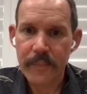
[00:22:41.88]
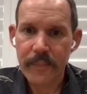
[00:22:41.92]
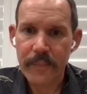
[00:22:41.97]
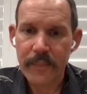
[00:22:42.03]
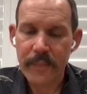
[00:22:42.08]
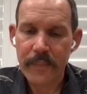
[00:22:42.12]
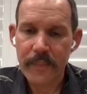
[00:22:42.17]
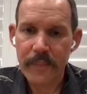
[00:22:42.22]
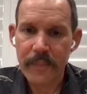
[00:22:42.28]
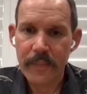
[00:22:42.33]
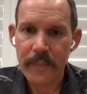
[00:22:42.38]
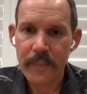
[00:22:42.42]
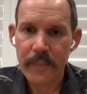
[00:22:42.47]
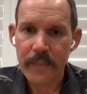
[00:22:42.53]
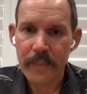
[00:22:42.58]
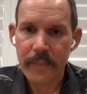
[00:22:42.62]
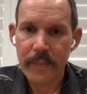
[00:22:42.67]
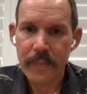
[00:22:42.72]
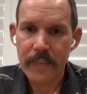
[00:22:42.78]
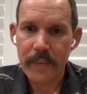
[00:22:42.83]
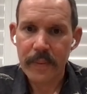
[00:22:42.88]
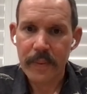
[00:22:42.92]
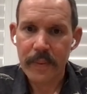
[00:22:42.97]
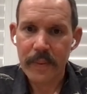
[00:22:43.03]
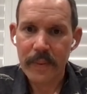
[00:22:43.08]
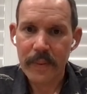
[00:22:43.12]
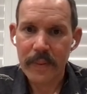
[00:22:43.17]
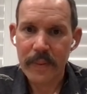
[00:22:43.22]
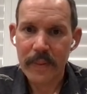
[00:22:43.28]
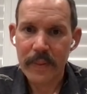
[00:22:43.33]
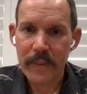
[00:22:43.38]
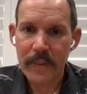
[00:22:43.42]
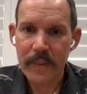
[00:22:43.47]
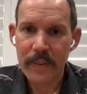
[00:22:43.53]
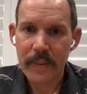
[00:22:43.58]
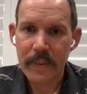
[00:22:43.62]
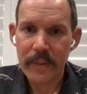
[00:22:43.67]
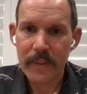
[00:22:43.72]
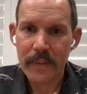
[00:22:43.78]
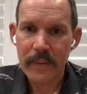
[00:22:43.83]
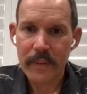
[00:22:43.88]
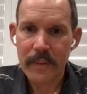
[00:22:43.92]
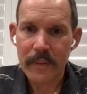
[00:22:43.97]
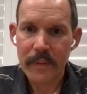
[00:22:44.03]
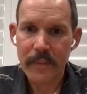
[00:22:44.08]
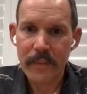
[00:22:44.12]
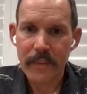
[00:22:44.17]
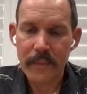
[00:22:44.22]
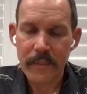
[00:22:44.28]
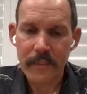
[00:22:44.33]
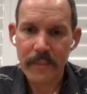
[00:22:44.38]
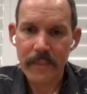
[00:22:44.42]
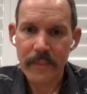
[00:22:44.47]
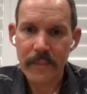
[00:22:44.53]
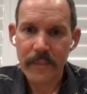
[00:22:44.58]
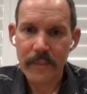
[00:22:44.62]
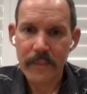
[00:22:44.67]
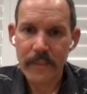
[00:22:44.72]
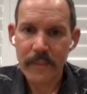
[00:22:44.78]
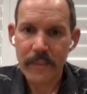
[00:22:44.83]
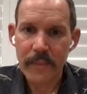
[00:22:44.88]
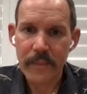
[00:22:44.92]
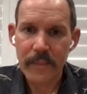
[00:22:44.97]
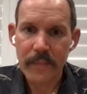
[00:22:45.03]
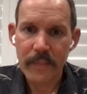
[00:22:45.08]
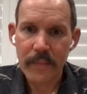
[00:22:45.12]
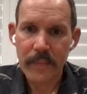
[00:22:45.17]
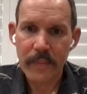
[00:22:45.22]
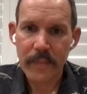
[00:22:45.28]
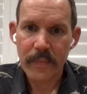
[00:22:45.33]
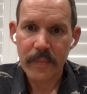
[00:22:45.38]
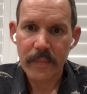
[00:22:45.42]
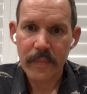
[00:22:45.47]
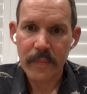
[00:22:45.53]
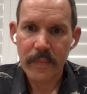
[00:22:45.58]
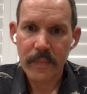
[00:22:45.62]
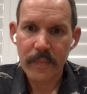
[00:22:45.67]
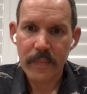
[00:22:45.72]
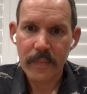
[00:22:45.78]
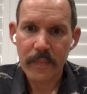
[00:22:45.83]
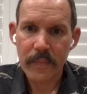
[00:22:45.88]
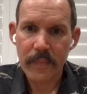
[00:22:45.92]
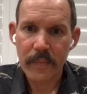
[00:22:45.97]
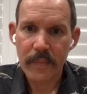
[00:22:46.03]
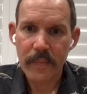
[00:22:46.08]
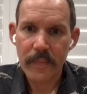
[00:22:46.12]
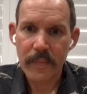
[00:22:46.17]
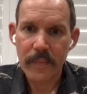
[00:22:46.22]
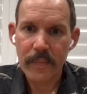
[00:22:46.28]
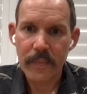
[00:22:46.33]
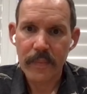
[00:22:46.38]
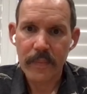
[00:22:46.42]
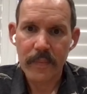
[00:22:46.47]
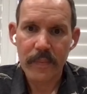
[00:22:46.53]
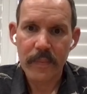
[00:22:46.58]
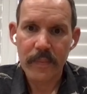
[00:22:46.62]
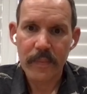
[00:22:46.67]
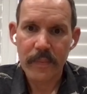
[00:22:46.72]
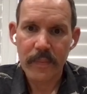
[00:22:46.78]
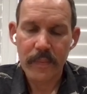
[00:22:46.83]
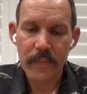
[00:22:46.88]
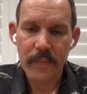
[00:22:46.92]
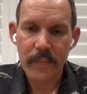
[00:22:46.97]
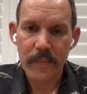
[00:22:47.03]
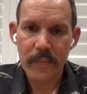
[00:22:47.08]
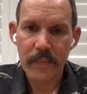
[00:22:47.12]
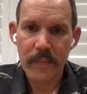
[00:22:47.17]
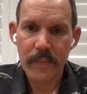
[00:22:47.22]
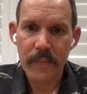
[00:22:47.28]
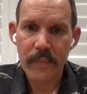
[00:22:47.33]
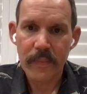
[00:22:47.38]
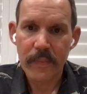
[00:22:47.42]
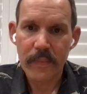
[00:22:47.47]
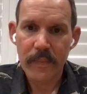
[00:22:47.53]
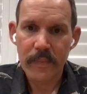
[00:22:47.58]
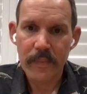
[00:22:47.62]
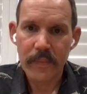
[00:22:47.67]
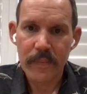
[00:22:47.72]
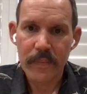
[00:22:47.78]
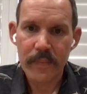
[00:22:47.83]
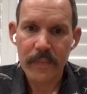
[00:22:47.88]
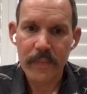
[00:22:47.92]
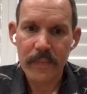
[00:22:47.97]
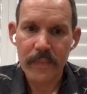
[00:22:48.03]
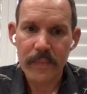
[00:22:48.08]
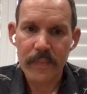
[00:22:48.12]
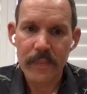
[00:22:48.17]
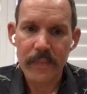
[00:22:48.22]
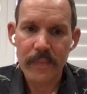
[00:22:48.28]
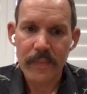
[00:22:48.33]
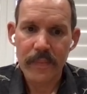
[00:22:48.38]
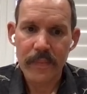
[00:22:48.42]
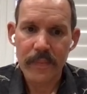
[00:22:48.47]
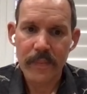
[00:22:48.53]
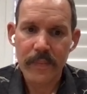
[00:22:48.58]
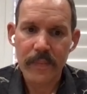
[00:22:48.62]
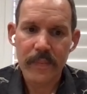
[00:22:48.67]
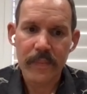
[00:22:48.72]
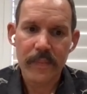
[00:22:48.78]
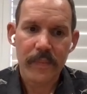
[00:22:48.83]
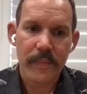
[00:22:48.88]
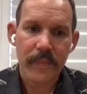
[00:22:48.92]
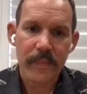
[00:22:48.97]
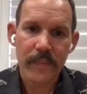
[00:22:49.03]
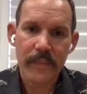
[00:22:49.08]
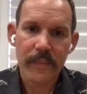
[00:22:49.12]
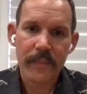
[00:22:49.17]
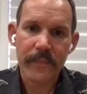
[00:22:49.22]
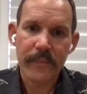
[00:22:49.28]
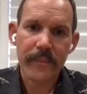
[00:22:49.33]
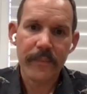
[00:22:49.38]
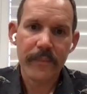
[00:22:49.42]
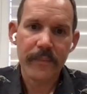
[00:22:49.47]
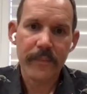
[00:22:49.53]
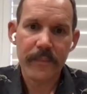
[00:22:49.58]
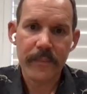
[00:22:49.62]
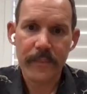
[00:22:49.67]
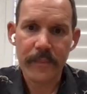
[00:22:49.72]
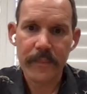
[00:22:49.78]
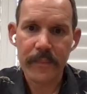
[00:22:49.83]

[no speech]